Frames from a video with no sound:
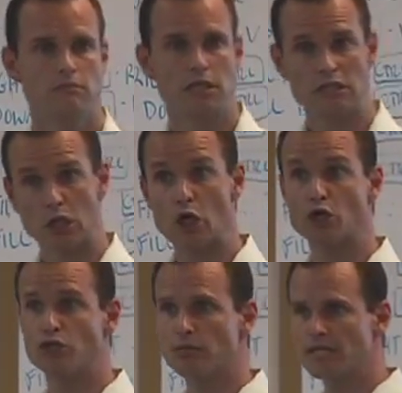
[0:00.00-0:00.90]
gets
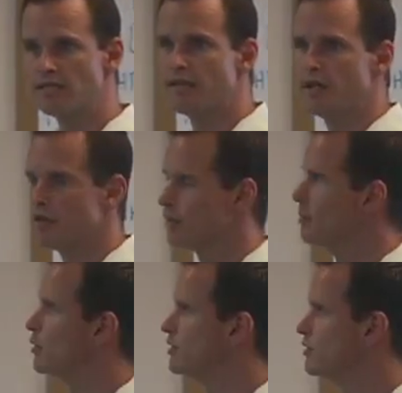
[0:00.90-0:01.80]
larger by
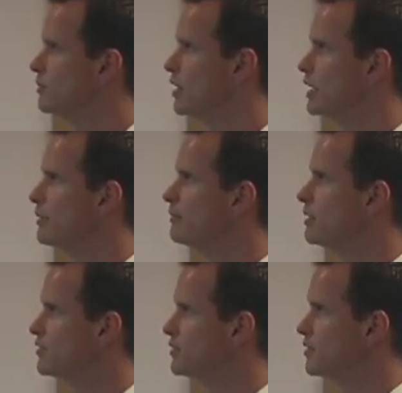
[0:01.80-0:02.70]
73.2 million
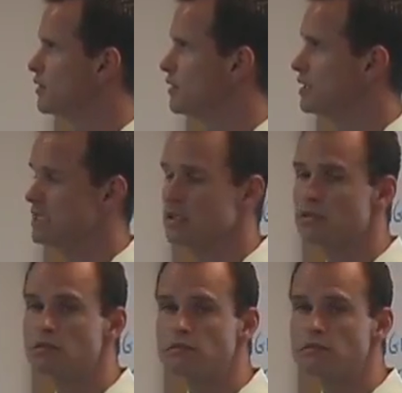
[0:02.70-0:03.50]
as a result of the deal.